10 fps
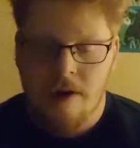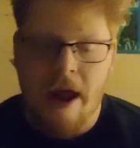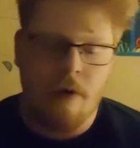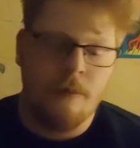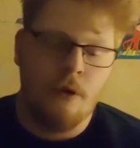
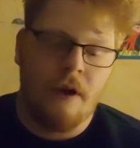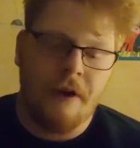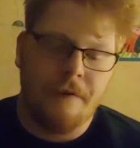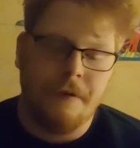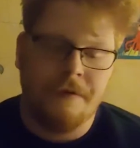Now we move on
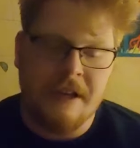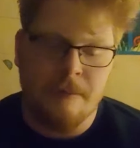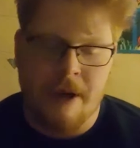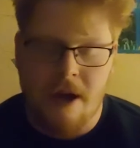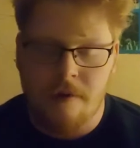to
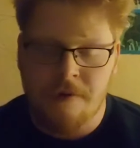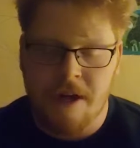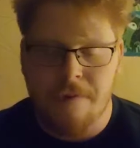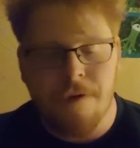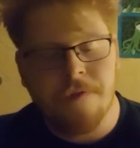15 pounds,
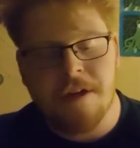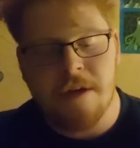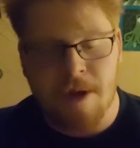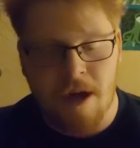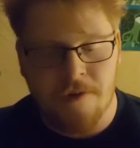and
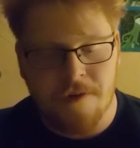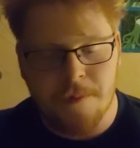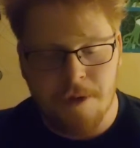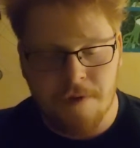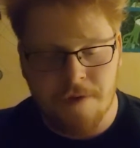15 pounds is a
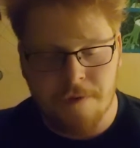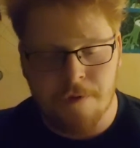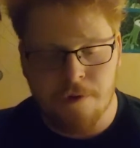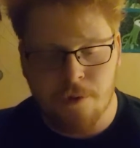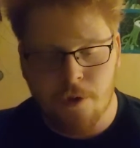bit of a
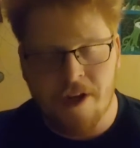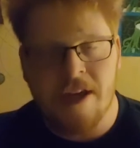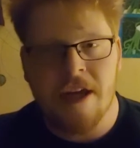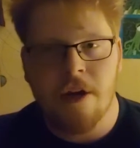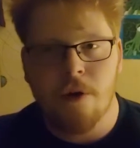different story.
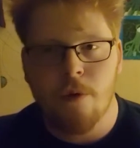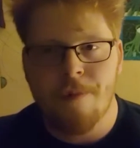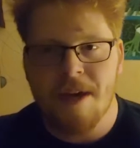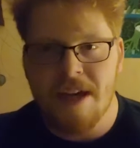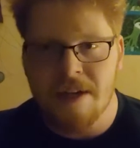Here we
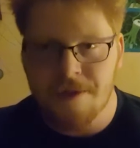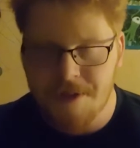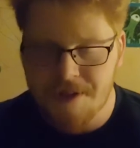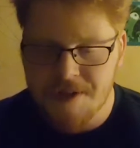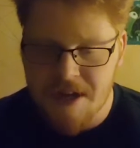begin
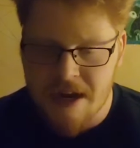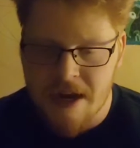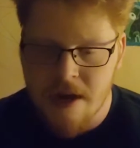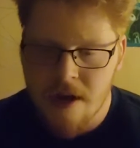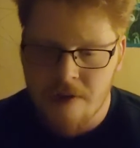to
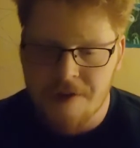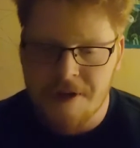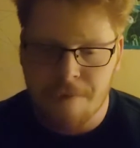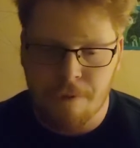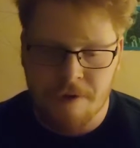see the
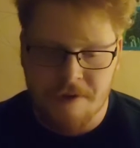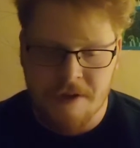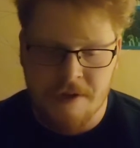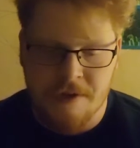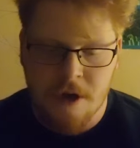
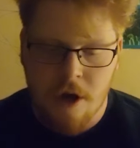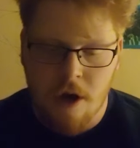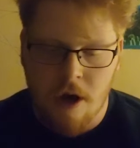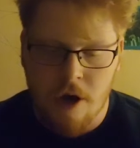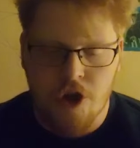differences
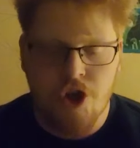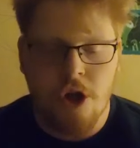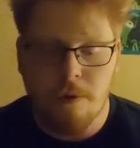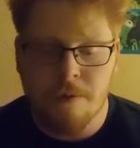show